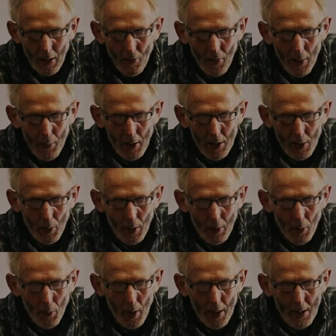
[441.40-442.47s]
very much when
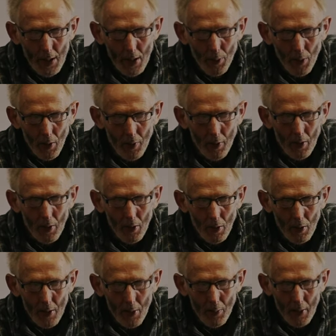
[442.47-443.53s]
you're waiting upon the
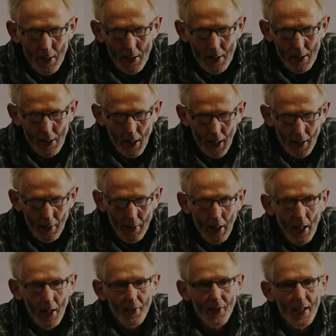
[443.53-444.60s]
Lord of being silent.
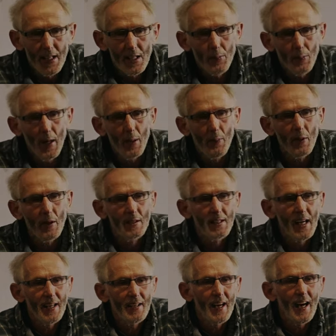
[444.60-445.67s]
These people had
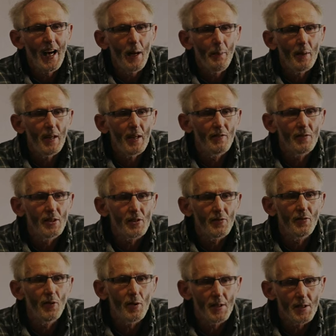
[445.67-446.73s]
had a habit of
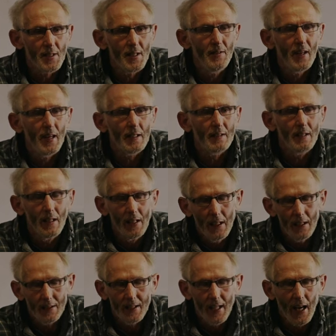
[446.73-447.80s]
just voicing their
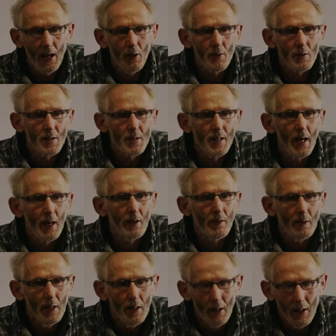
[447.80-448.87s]
doubts, their
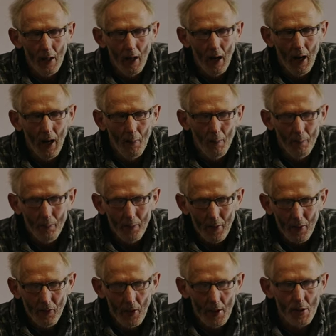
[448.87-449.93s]

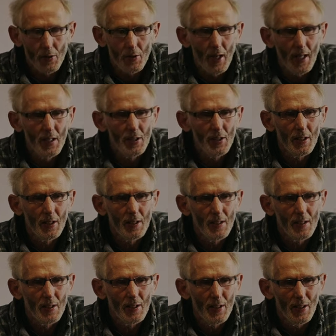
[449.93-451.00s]

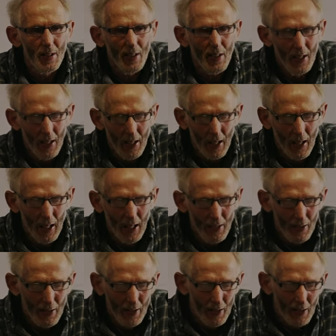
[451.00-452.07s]
frustrations, and
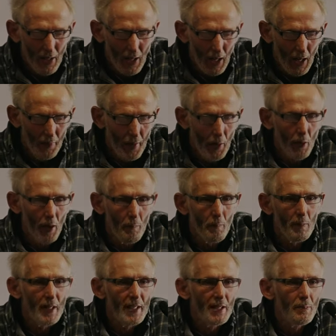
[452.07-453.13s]
their
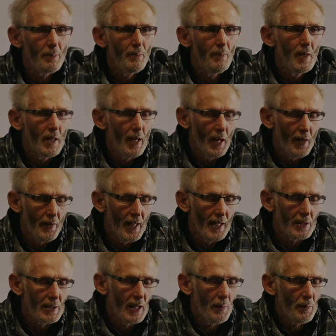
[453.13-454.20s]
unbelief. And
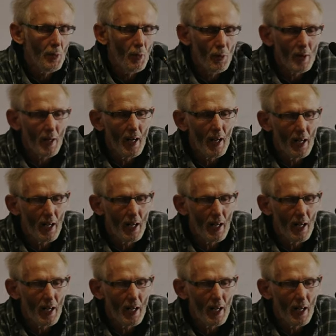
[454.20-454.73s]
they'd brought